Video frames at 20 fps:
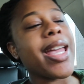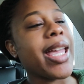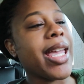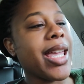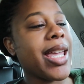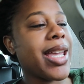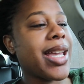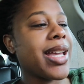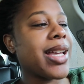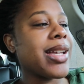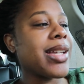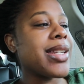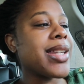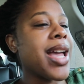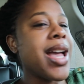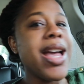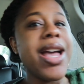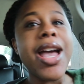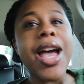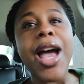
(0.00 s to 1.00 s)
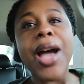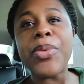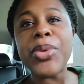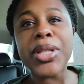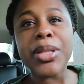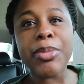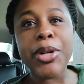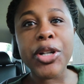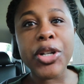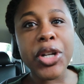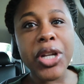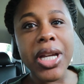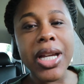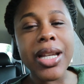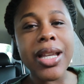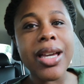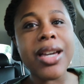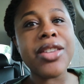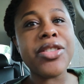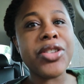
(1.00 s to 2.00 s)
And I went to Burger
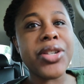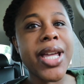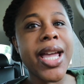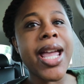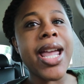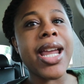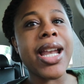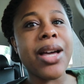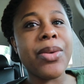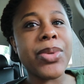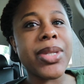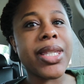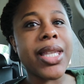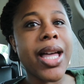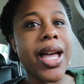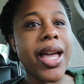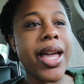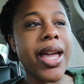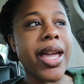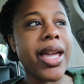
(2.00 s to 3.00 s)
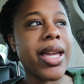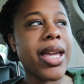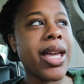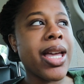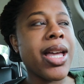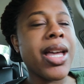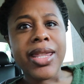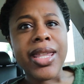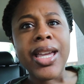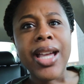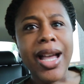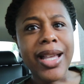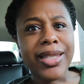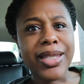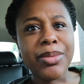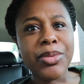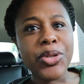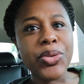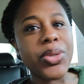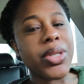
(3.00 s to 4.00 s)
King the other day and I was like, they got
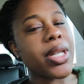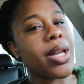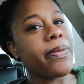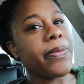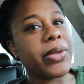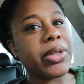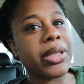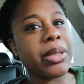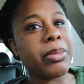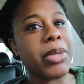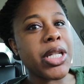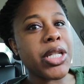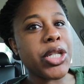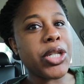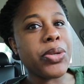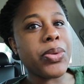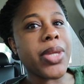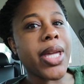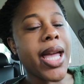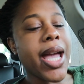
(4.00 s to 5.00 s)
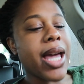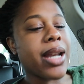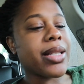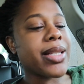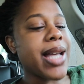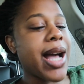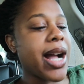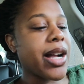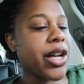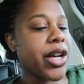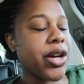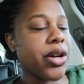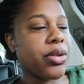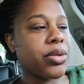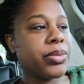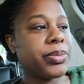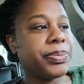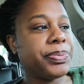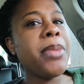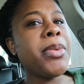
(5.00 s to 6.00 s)
some new stuff on the menu. They had a
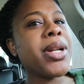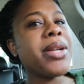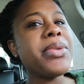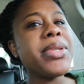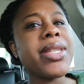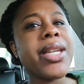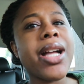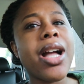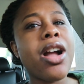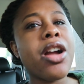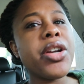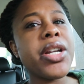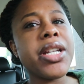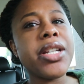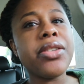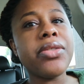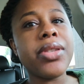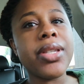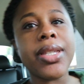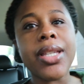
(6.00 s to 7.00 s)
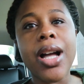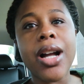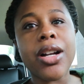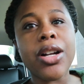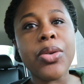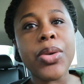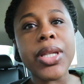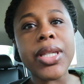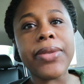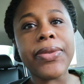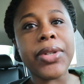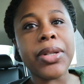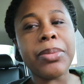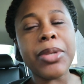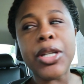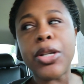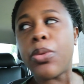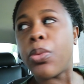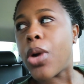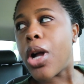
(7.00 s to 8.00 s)
taco, but I was like, I already know this taco is gonna
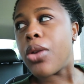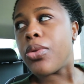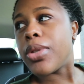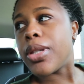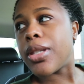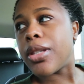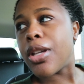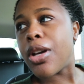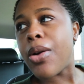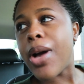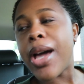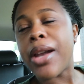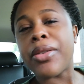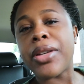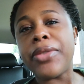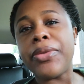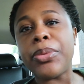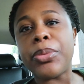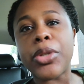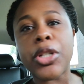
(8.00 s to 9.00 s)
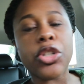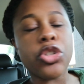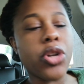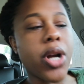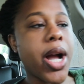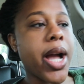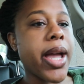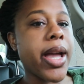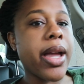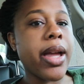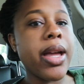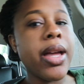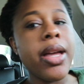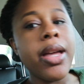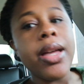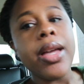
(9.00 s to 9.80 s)
be gross, so I don't even want to try it.